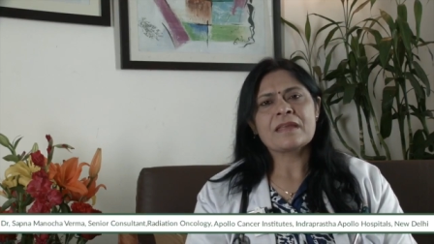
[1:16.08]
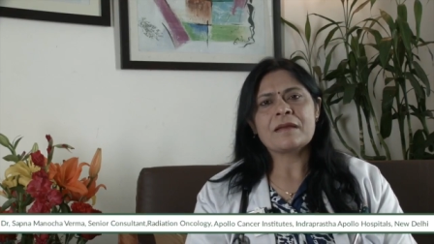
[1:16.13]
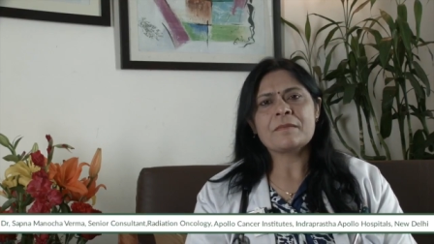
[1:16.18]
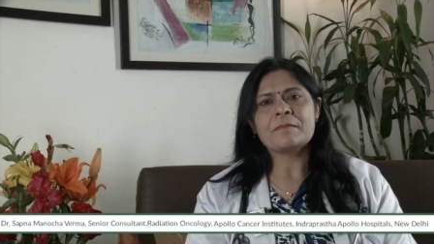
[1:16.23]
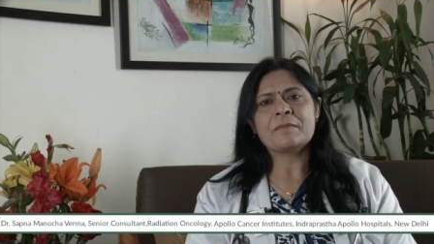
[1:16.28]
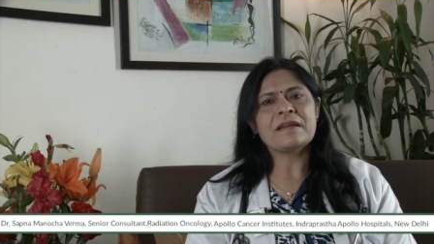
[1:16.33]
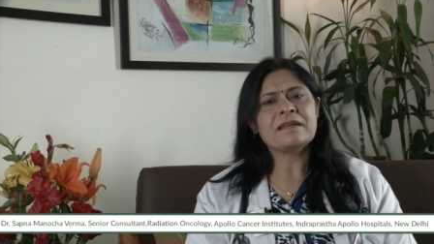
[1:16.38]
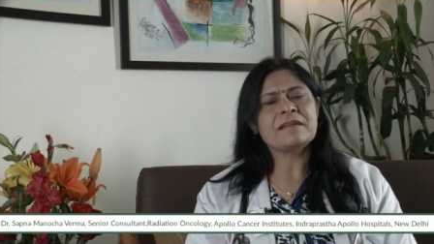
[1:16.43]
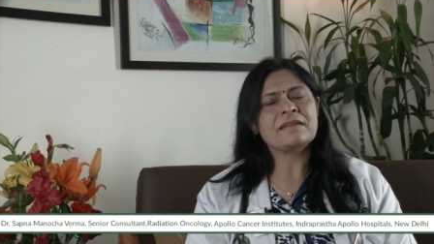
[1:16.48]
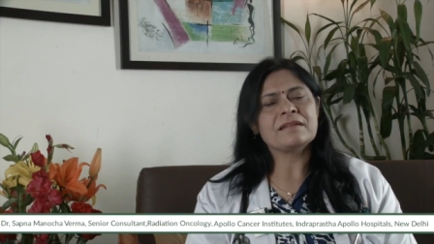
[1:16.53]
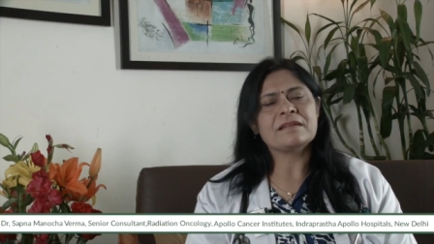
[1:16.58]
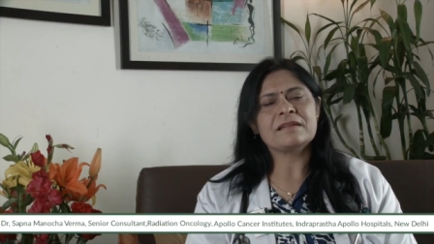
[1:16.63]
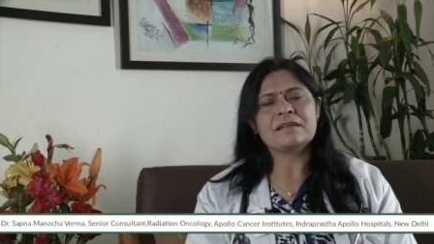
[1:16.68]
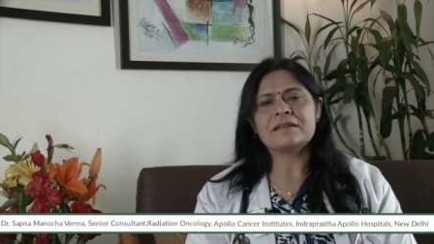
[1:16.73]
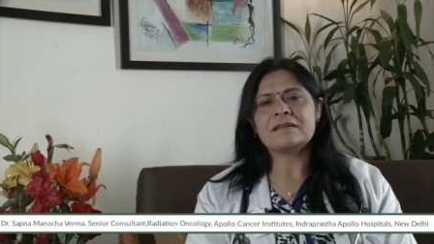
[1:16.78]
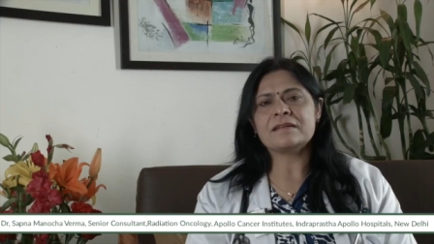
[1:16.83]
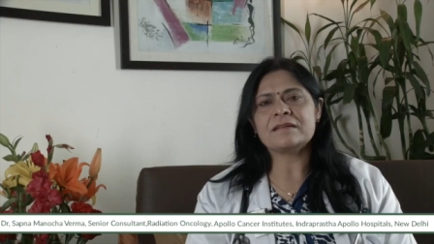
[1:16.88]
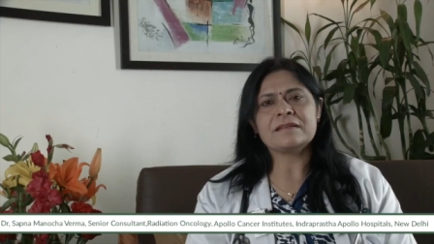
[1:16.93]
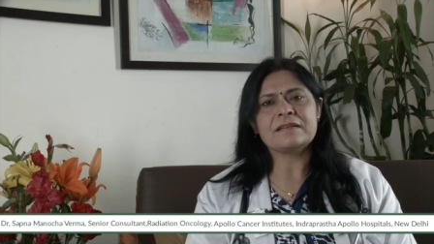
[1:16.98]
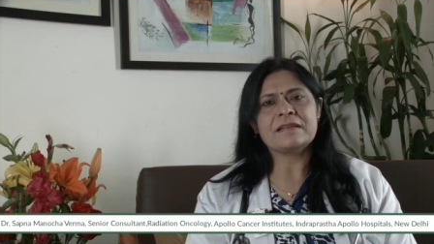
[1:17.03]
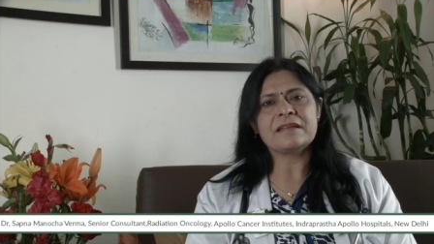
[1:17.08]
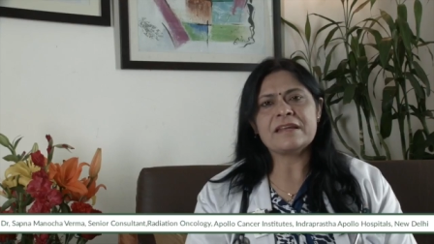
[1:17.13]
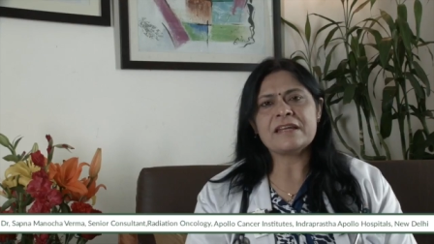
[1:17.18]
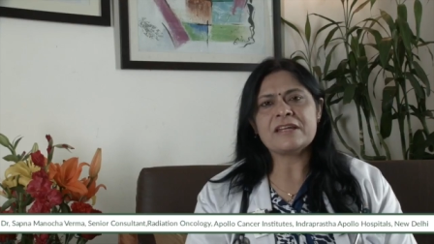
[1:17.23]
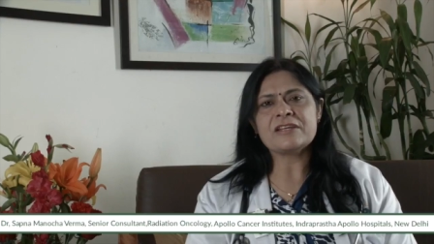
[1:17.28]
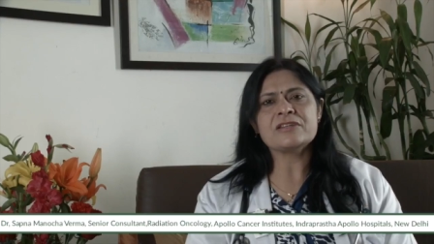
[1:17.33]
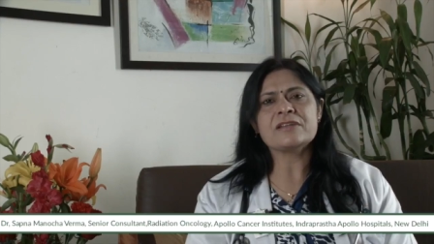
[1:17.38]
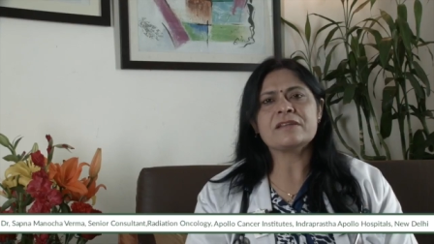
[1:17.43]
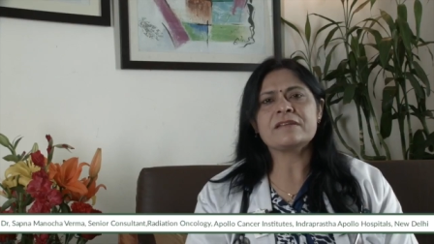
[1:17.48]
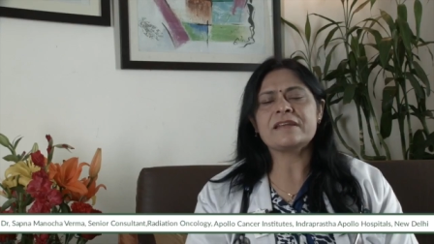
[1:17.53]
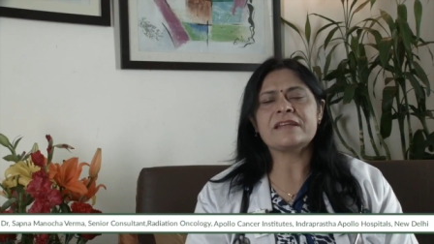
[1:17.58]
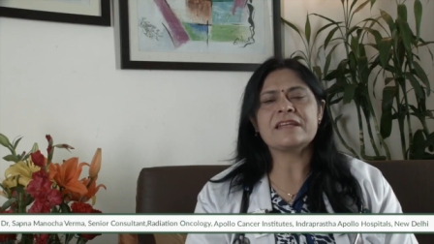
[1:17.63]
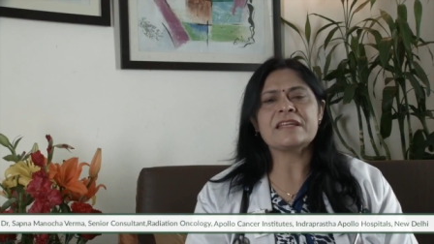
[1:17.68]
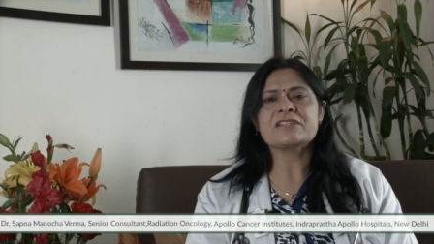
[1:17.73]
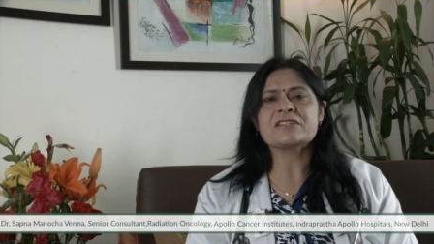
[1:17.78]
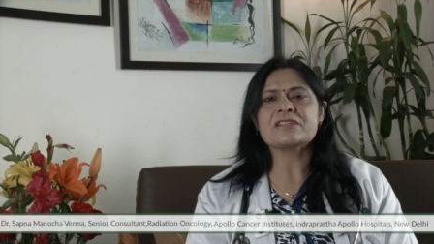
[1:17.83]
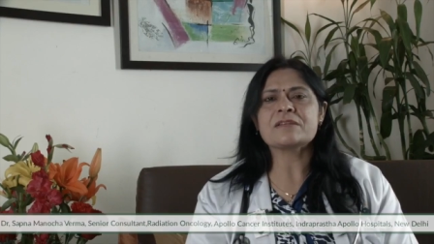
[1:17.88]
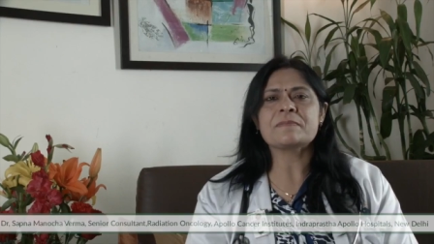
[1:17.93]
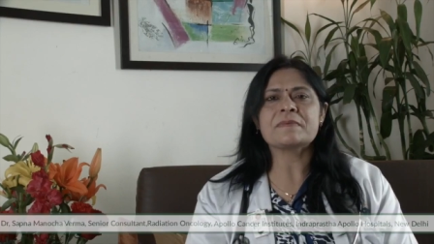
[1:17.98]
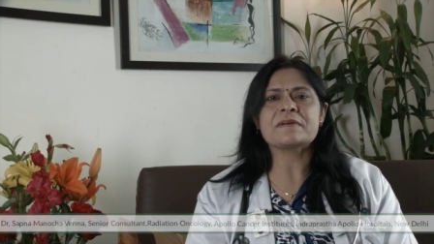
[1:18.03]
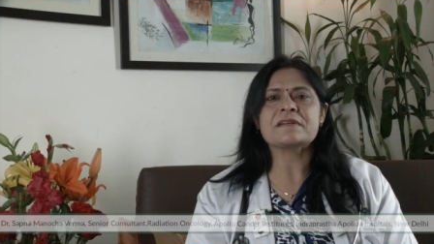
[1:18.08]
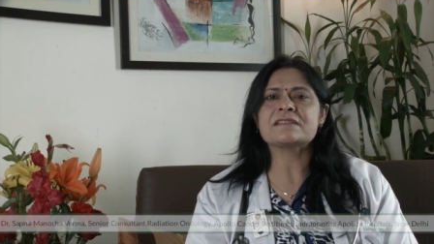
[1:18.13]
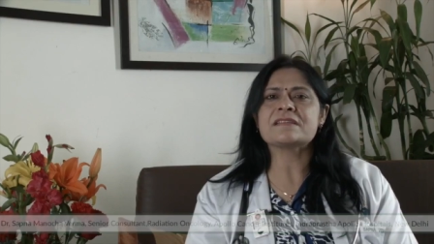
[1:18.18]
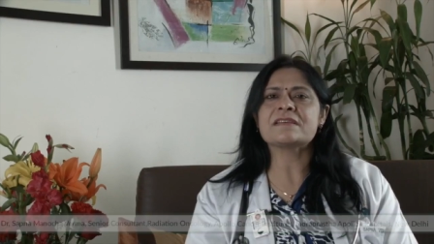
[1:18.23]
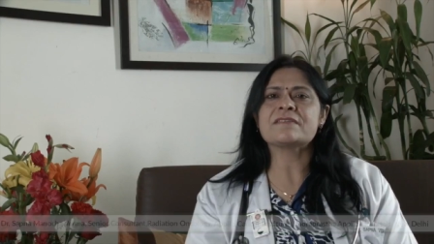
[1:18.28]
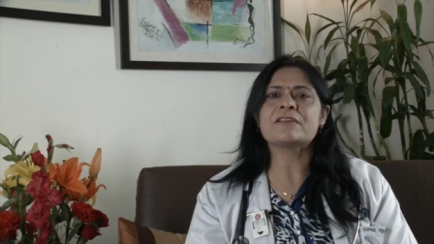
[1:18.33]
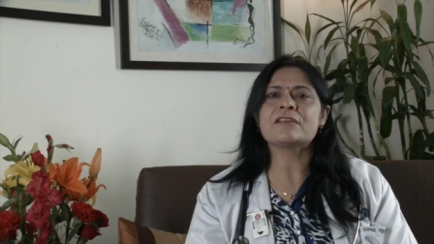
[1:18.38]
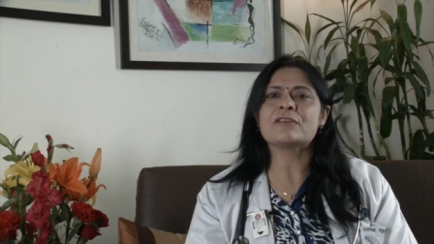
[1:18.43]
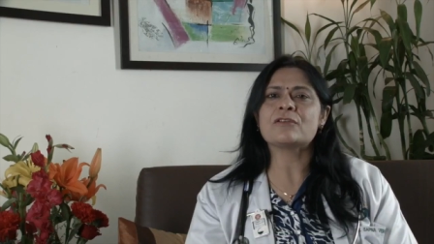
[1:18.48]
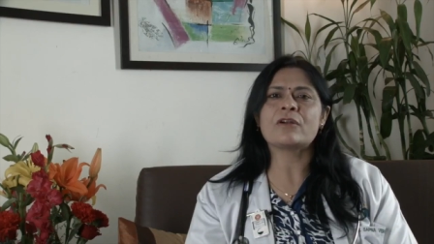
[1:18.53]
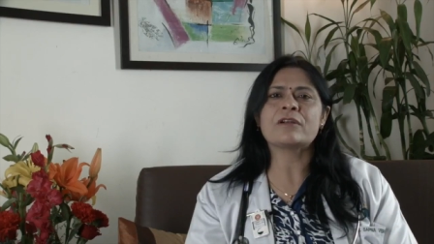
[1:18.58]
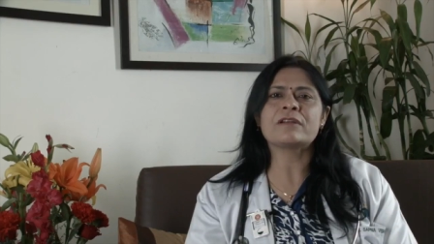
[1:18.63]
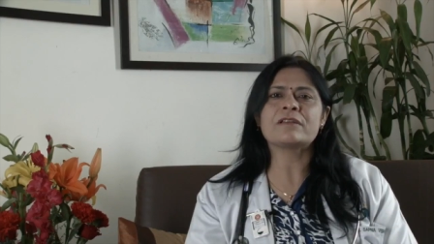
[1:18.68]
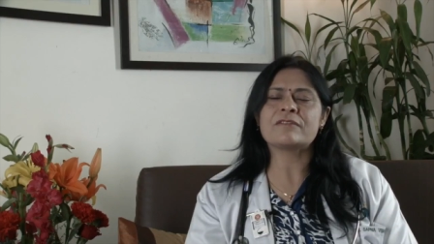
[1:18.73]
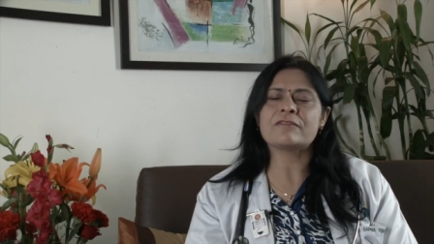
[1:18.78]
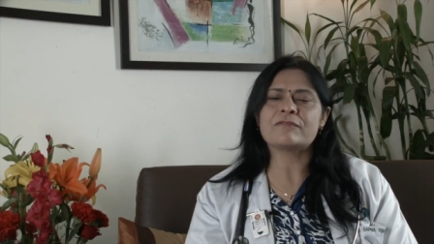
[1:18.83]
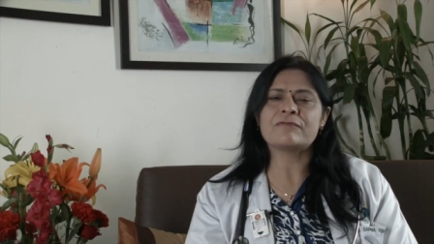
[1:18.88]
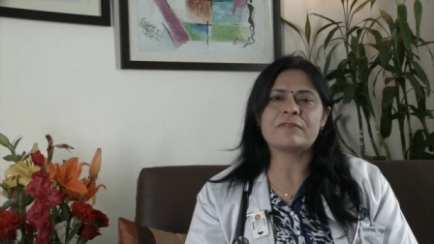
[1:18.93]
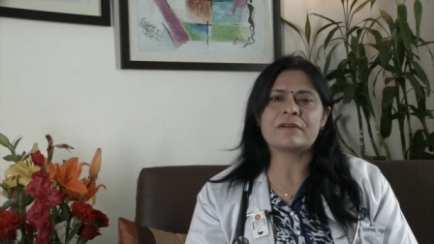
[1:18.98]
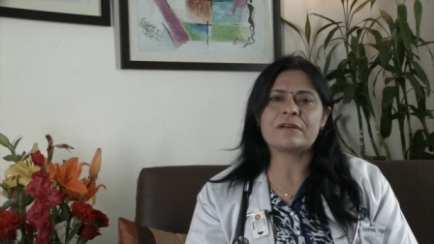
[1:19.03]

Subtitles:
but the radiation per se will not,